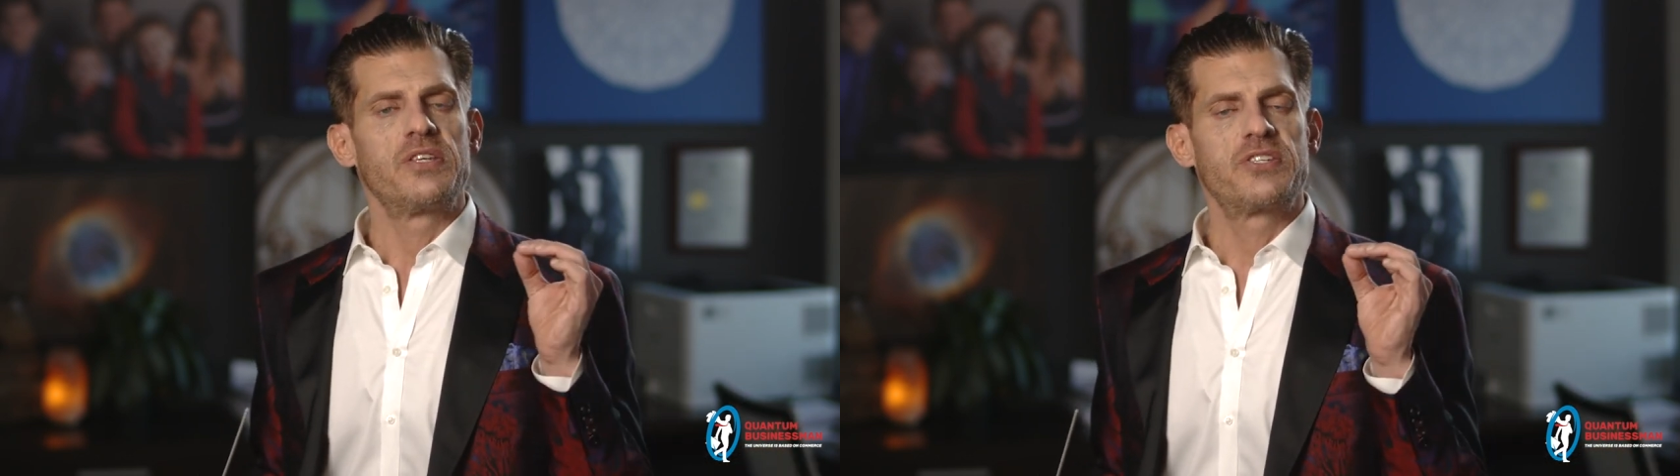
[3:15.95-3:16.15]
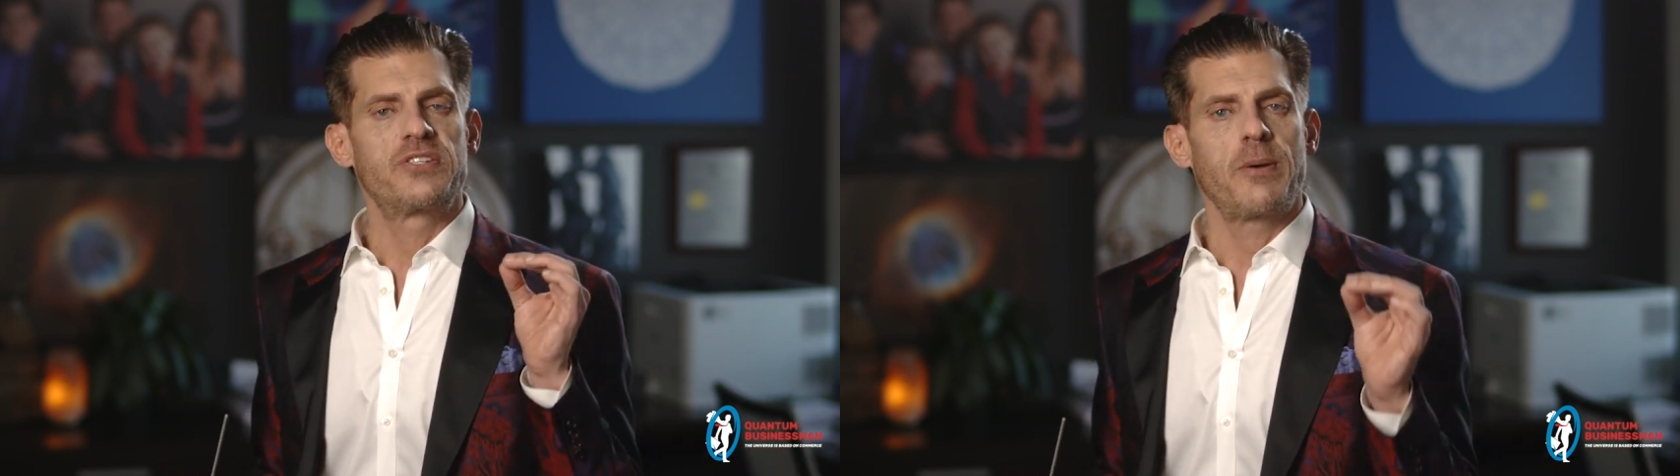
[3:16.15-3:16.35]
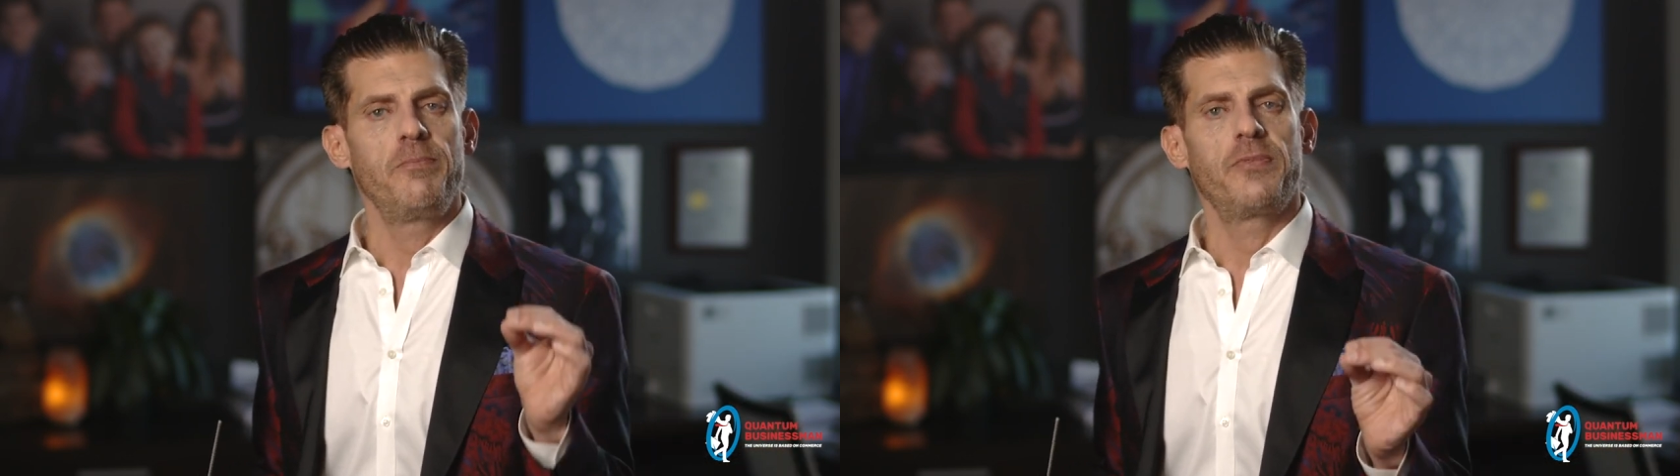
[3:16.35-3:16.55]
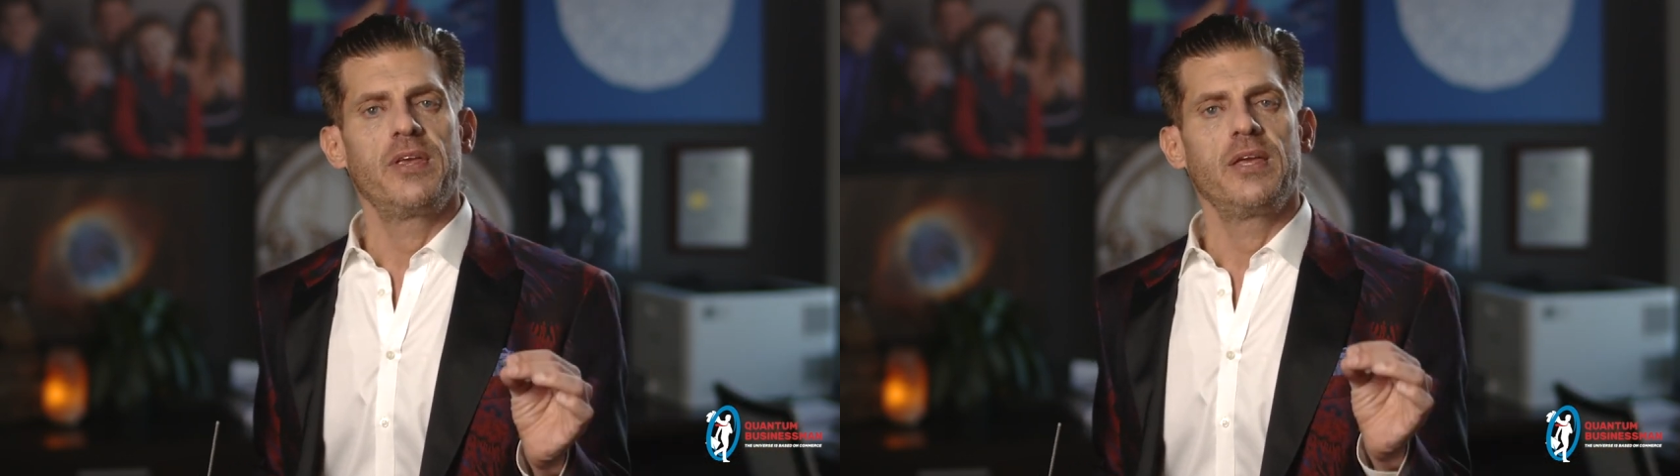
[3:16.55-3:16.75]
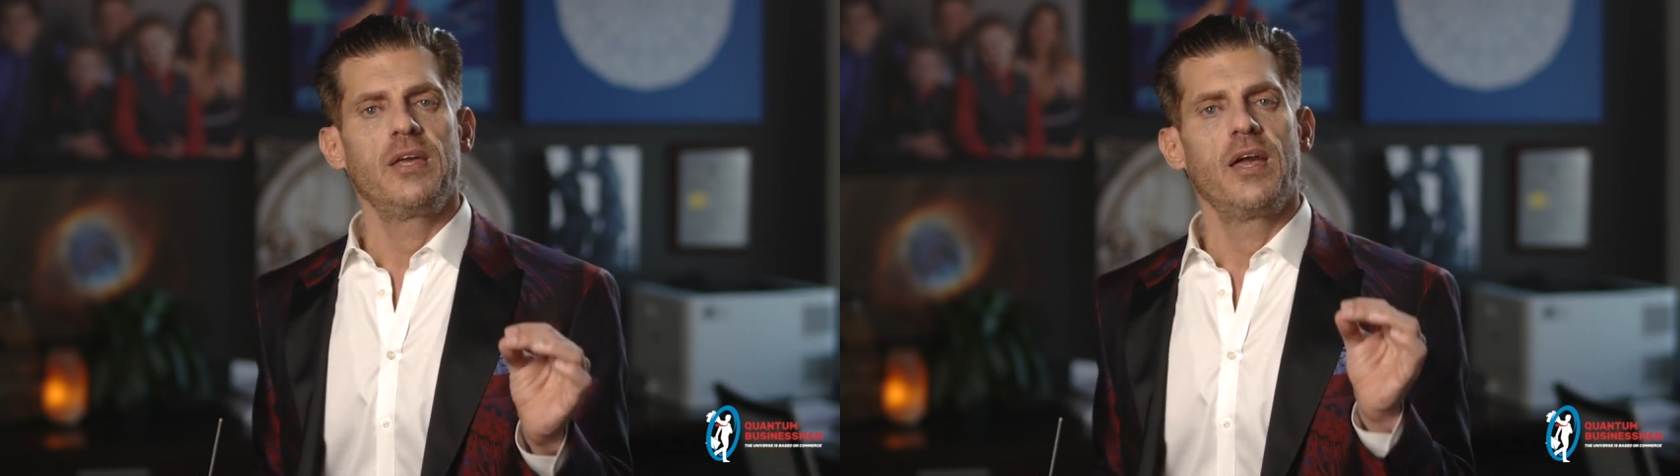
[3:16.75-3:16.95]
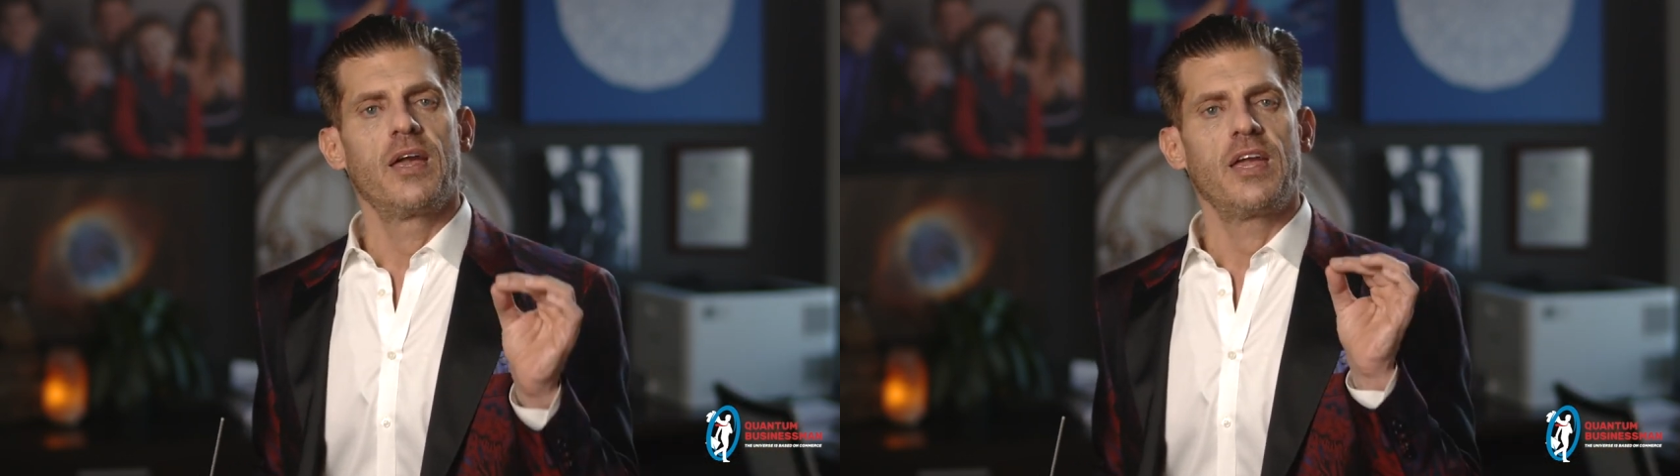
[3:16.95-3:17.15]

something